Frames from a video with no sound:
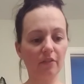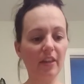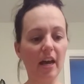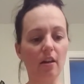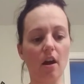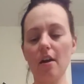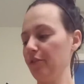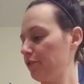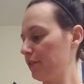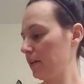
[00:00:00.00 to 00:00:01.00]
of that off,
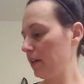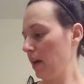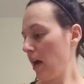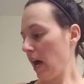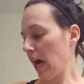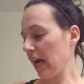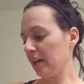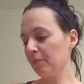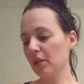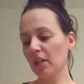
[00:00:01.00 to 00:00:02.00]
I
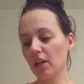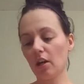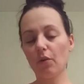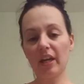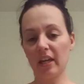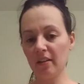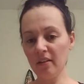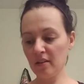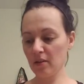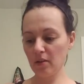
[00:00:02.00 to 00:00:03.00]
am going to go
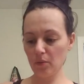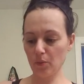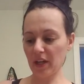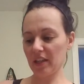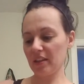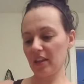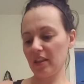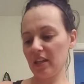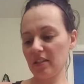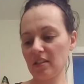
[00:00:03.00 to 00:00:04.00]
in with
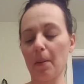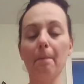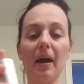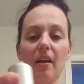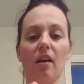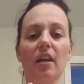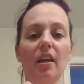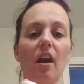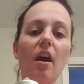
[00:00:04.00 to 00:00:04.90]
this Bionic